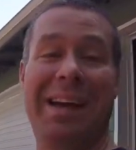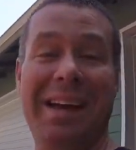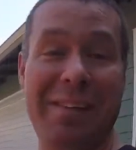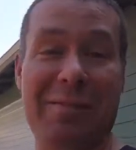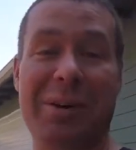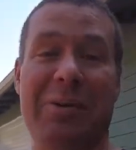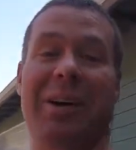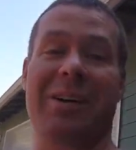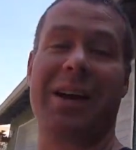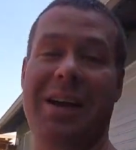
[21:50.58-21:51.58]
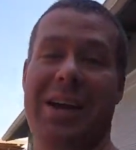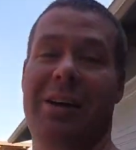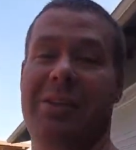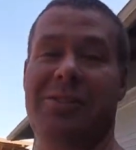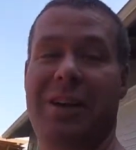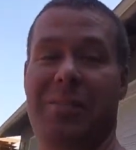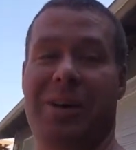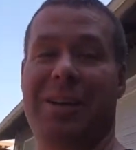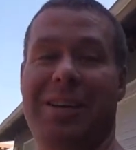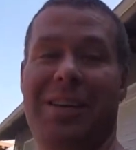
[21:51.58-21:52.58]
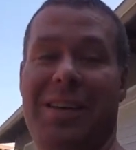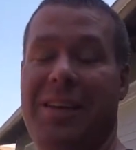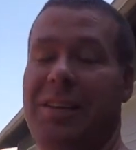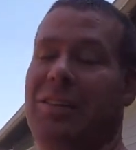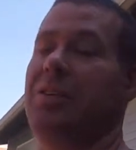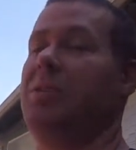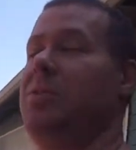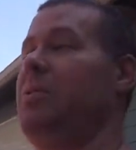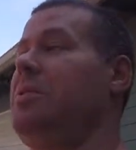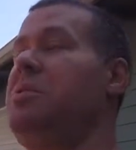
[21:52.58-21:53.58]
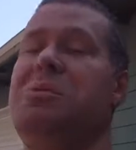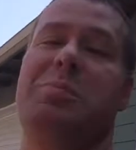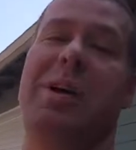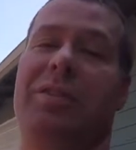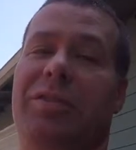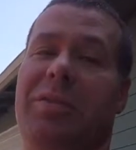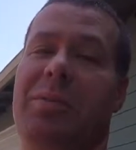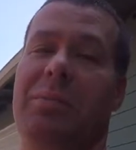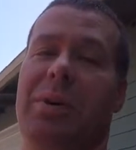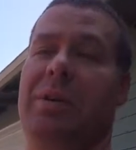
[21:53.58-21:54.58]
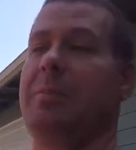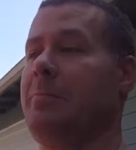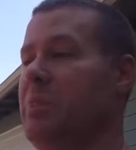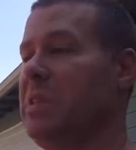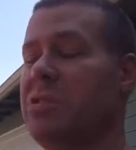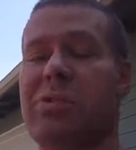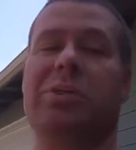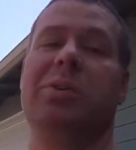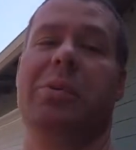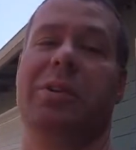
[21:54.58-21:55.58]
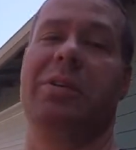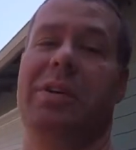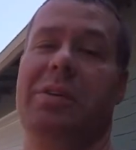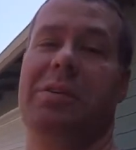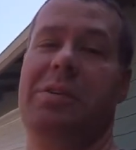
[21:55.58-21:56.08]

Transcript: everywhere right now in the driveway. So, huge mess, but totally worth it.